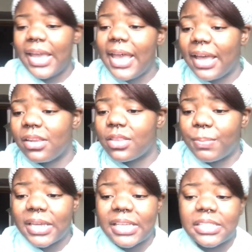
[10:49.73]
And the
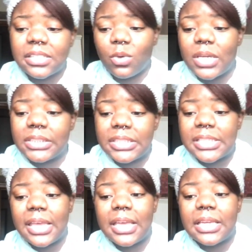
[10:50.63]
biggest
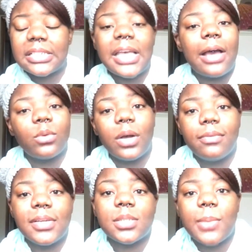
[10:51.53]
questions I get is, how do I
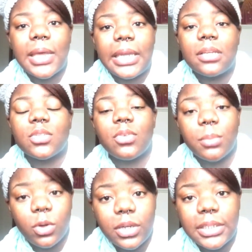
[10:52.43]
fix my nails
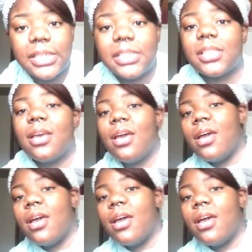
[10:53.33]
from acrylics?